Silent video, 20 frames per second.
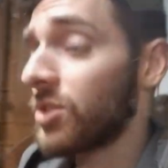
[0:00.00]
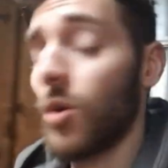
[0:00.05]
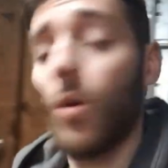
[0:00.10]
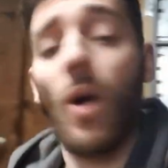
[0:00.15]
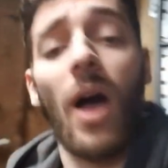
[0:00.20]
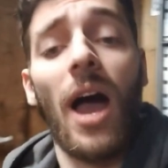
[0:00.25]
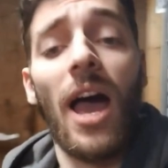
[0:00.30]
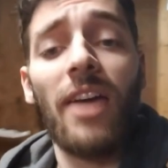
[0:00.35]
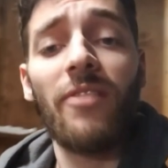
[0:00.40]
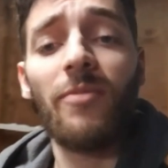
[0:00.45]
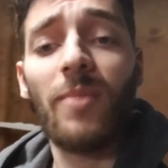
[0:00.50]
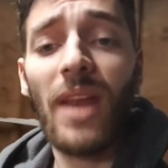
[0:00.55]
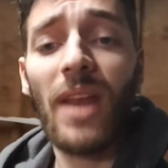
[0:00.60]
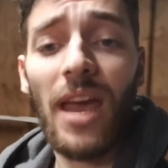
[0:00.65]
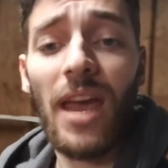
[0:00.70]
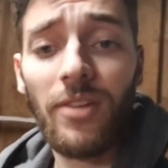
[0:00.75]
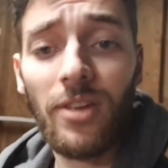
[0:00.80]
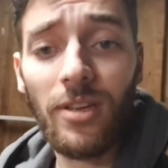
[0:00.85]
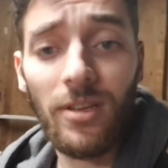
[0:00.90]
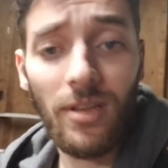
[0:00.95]
So I've been
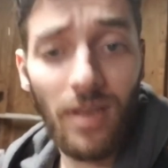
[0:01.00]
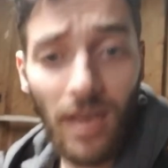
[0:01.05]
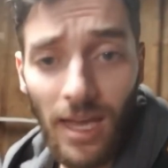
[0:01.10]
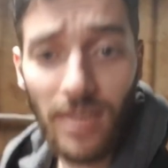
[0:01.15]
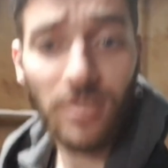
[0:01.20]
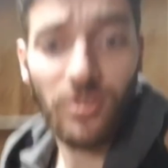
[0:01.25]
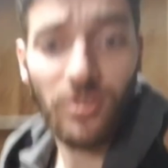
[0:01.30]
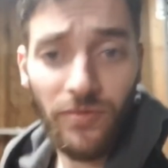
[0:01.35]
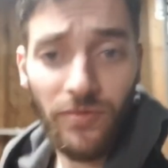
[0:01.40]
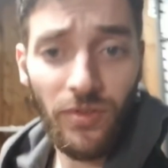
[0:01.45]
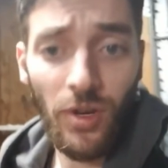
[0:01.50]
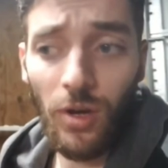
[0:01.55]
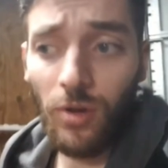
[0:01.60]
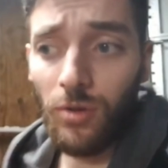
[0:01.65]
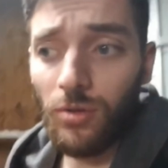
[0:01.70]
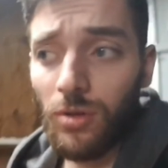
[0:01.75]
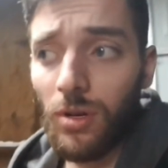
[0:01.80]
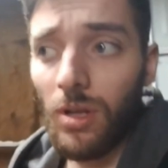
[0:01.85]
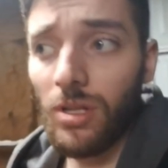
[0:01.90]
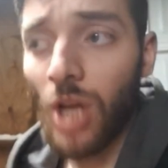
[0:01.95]
having, as you've
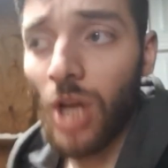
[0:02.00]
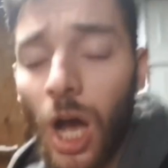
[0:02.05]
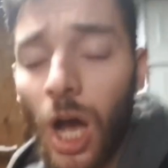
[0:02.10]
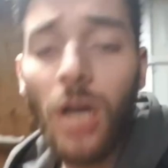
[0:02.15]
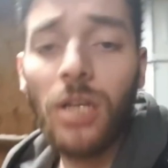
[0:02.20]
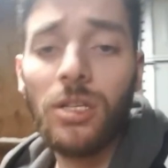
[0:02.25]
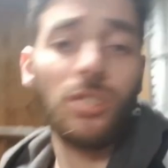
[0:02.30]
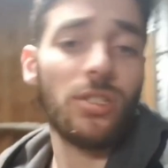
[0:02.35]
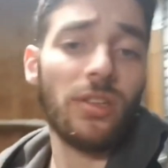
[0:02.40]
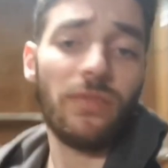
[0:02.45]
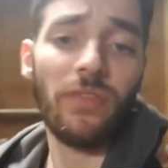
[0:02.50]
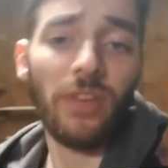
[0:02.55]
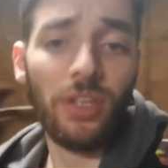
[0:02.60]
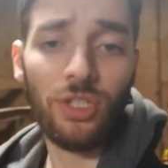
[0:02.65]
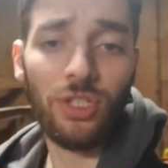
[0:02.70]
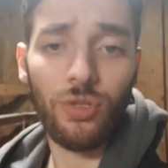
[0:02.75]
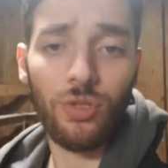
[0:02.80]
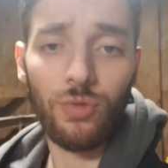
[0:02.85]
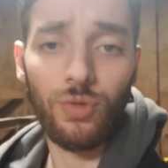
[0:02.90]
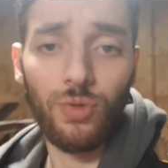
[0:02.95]
known, tons of
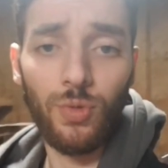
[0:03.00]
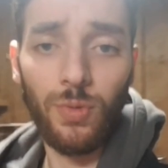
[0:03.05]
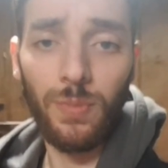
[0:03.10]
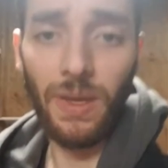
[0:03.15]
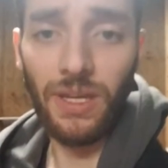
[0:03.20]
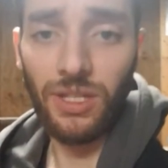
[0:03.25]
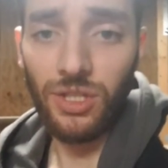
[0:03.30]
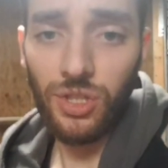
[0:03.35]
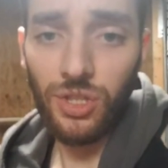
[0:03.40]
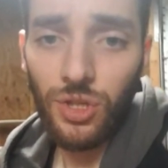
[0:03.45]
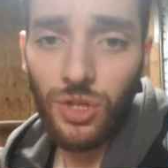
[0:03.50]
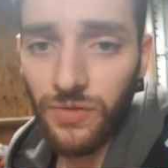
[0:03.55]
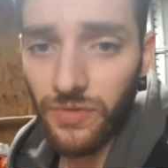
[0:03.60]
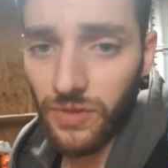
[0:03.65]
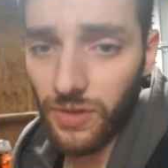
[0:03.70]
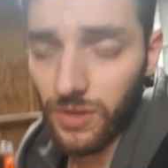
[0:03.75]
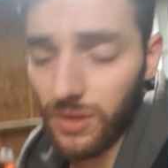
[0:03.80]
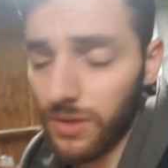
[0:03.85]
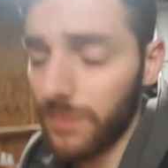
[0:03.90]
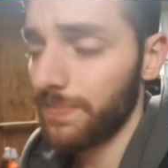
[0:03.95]
issues with my
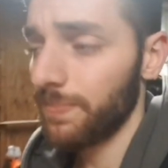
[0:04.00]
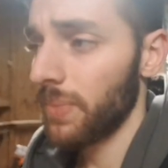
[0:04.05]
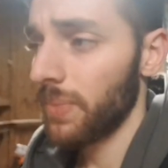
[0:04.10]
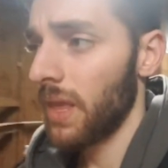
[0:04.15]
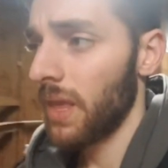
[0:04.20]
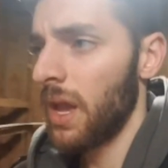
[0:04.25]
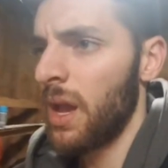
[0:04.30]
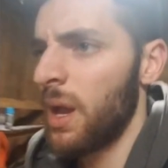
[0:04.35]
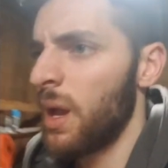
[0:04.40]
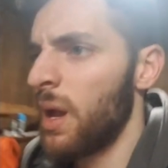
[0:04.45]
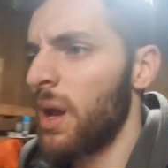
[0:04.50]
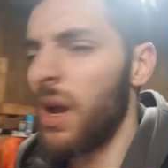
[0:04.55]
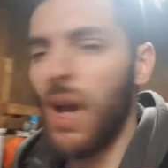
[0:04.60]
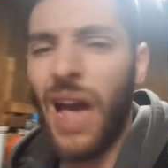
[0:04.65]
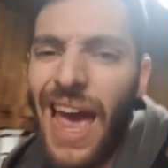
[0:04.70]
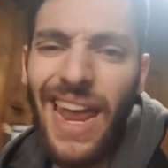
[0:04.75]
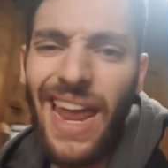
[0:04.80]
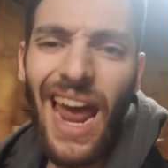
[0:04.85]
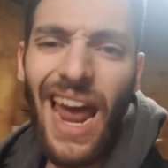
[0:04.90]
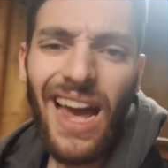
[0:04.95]
server,
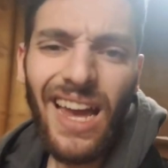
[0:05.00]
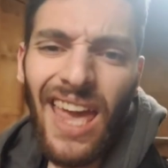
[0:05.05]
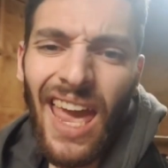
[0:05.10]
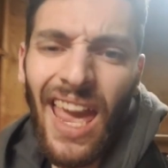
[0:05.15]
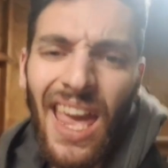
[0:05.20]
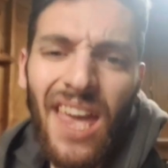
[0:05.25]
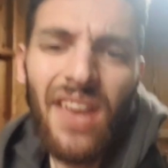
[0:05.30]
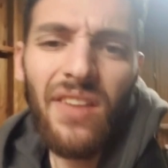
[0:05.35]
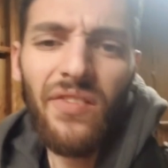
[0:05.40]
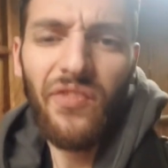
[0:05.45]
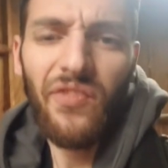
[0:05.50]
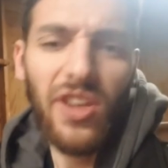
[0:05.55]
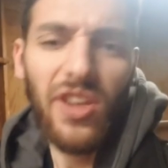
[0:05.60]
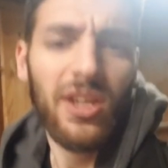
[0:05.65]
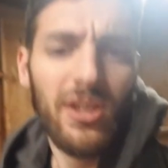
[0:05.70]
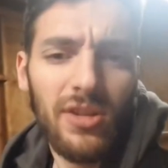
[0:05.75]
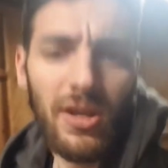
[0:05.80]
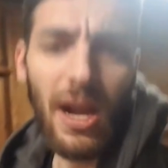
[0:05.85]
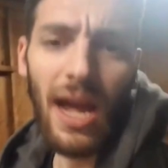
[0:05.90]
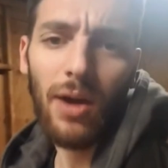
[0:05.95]
and I can't
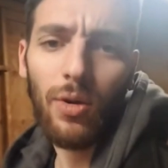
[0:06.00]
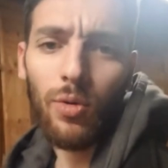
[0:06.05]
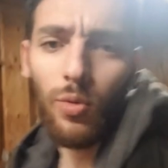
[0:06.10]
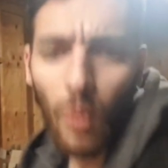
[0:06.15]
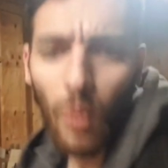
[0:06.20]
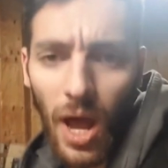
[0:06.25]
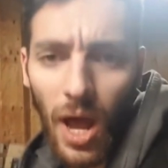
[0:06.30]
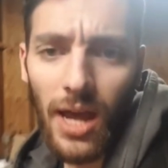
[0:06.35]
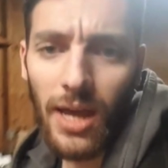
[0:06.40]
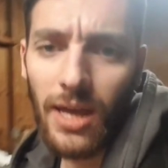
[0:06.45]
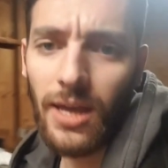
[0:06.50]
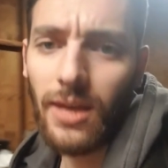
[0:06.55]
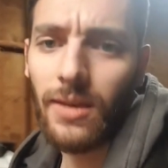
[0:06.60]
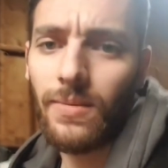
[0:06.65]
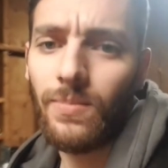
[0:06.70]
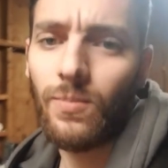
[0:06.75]
figure out why.